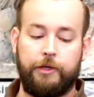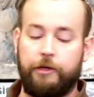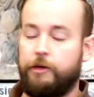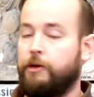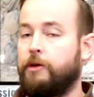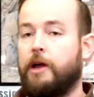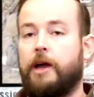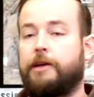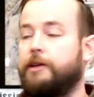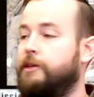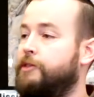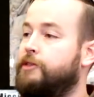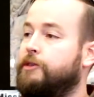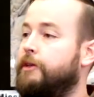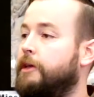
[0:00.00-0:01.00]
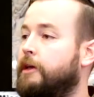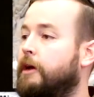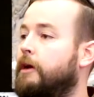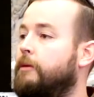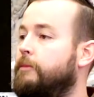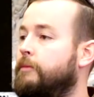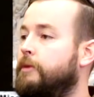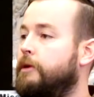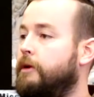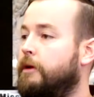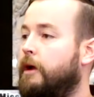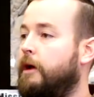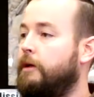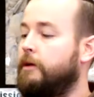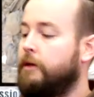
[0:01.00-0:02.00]
you're not going to sling up. you're
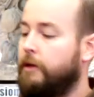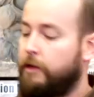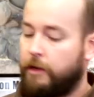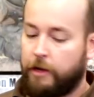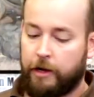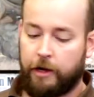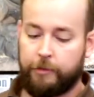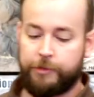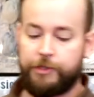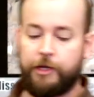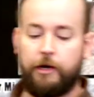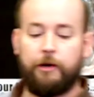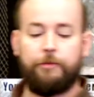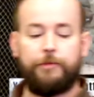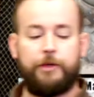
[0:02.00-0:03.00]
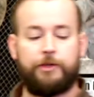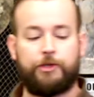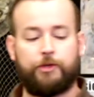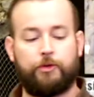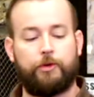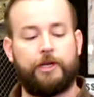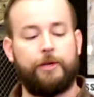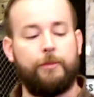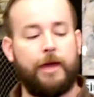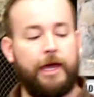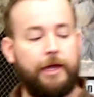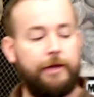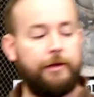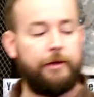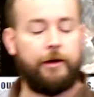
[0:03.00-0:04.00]
not. So there's three
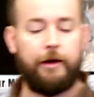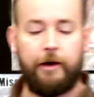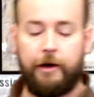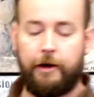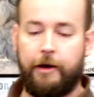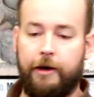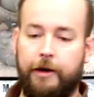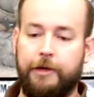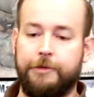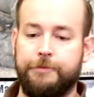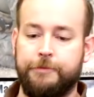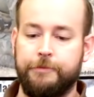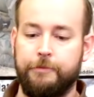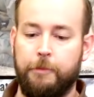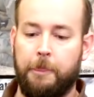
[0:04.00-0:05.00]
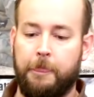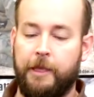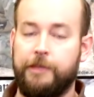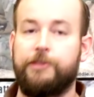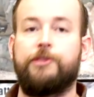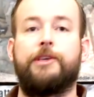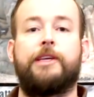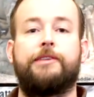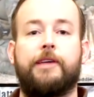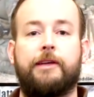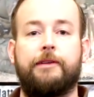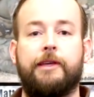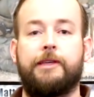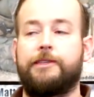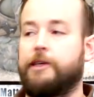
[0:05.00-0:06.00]
main sling
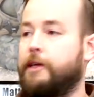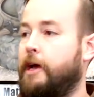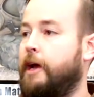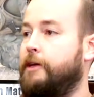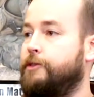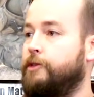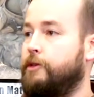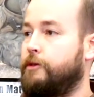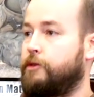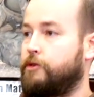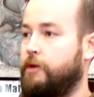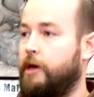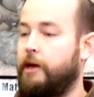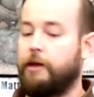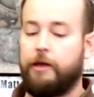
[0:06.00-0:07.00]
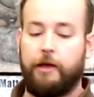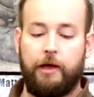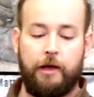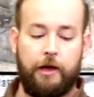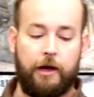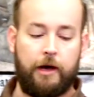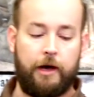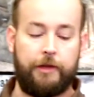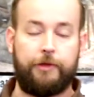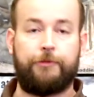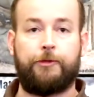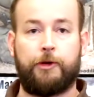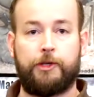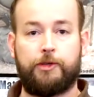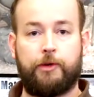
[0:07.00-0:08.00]
techniques that guys use, right? The
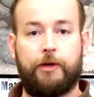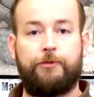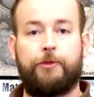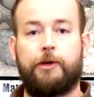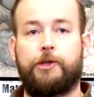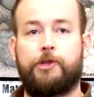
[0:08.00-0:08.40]
first one for a